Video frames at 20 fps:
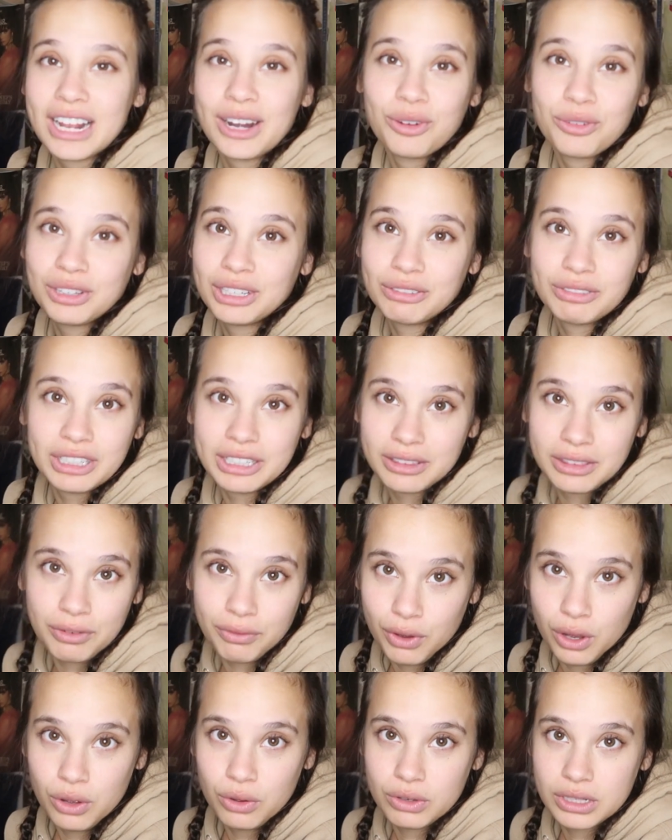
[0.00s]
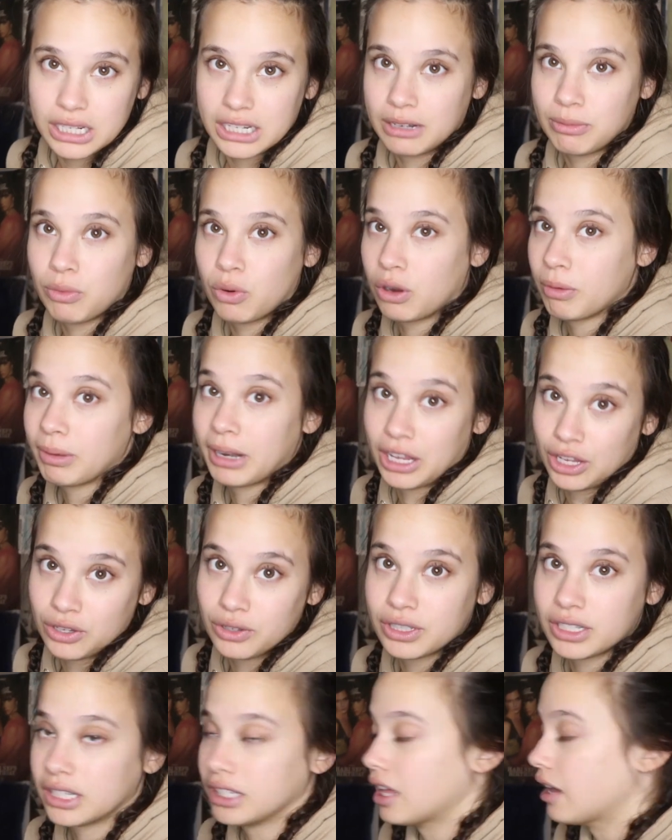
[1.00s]
I don't really read the Vogues anymore, but I
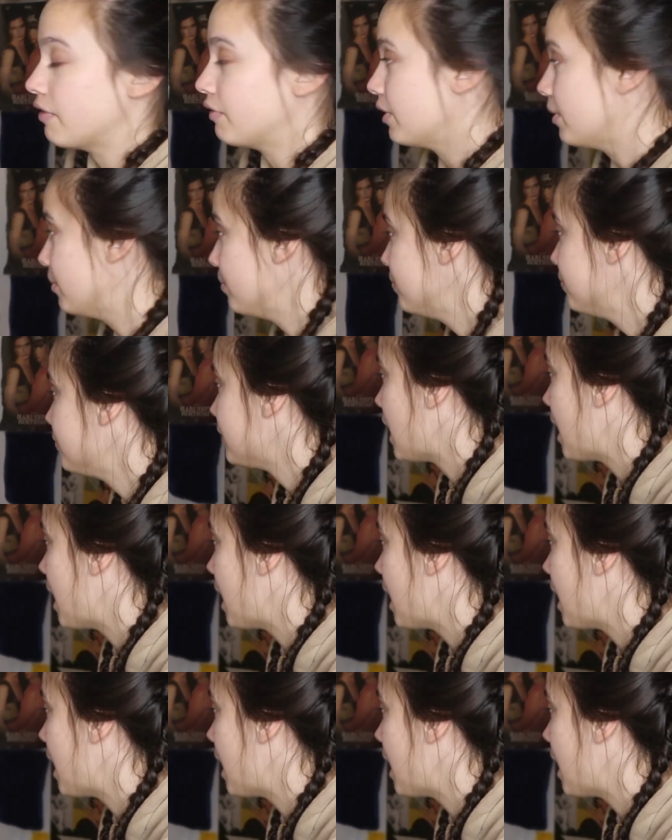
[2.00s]
used to love them.